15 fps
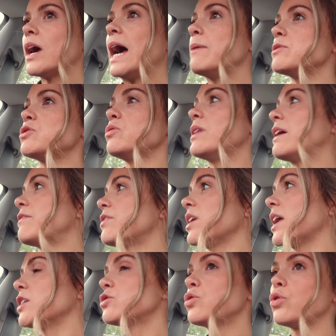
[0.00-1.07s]
I was doing that for
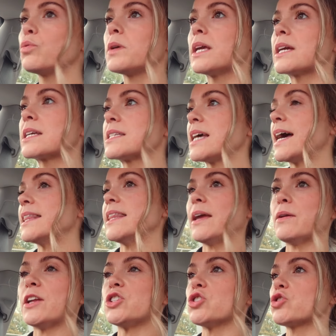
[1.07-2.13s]
like 2 weeks, and
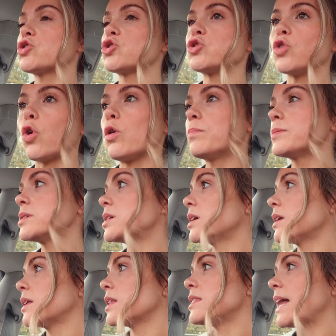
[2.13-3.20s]
then I just stopped
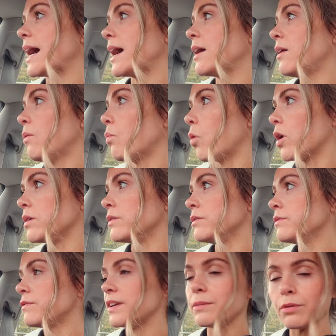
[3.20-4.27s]
that one
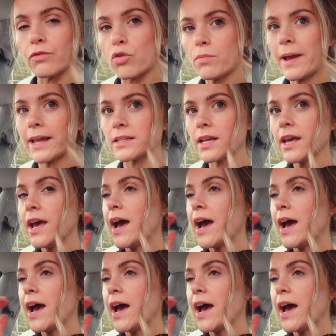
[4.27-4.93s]
feed before bed.